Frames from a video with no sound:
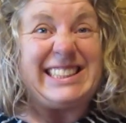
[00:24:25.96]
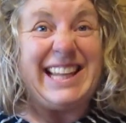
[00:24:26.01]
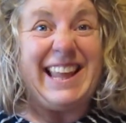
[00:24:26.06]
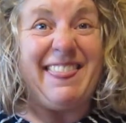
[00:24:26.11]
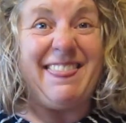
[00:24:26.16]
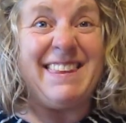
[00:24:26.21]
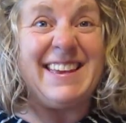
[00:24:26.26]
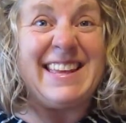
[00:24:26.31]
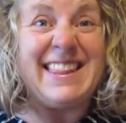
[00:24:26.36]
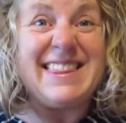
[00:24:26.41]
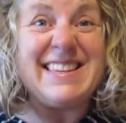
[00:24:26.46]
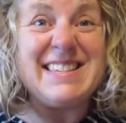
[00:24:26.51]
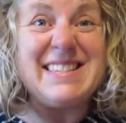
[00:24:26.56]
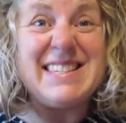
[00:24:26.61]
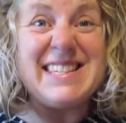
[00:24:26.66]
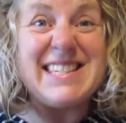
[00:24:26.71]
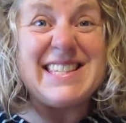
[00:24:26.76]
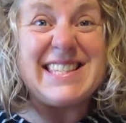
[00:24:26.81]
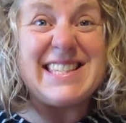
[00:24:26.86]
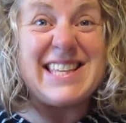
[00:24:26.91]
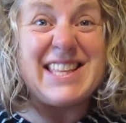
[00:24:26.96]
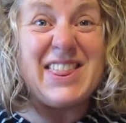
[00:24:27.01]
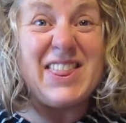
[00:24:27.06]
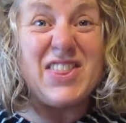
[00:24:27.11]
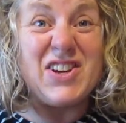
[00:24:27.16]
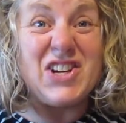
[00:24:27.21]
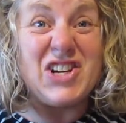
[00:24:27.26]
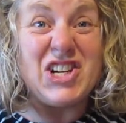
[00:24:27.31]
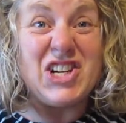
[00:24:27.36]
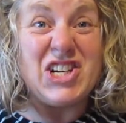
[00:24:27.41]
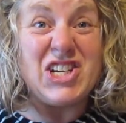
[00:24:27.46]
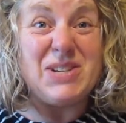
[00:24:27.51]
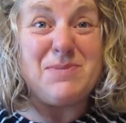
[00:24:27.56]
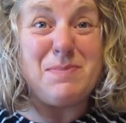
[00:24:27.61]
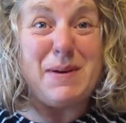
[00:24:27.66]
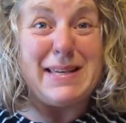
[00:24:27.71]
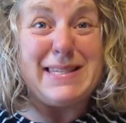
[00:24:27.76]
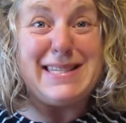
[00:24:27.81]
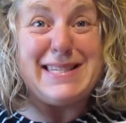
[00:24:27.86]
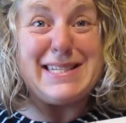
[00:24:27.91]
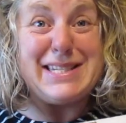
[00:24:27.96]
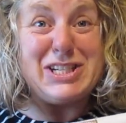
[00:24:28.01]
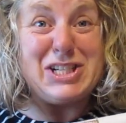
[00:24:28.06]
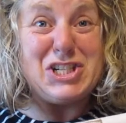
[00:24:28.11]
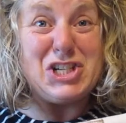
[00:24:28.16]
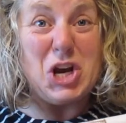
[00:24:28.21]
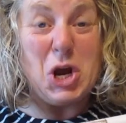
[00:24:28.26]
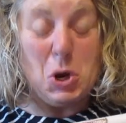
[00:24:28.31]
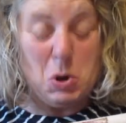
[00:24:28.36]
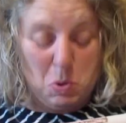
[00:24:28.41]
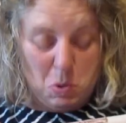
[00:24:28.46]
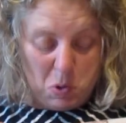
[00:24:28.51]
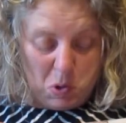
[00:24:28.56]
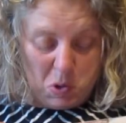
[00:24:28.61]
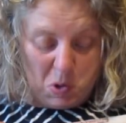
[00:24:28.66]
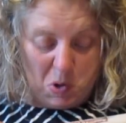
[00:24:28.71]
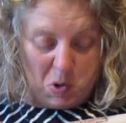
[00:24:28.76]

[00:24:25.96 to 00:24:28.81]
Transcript: I think this is the 3rd Best in Show.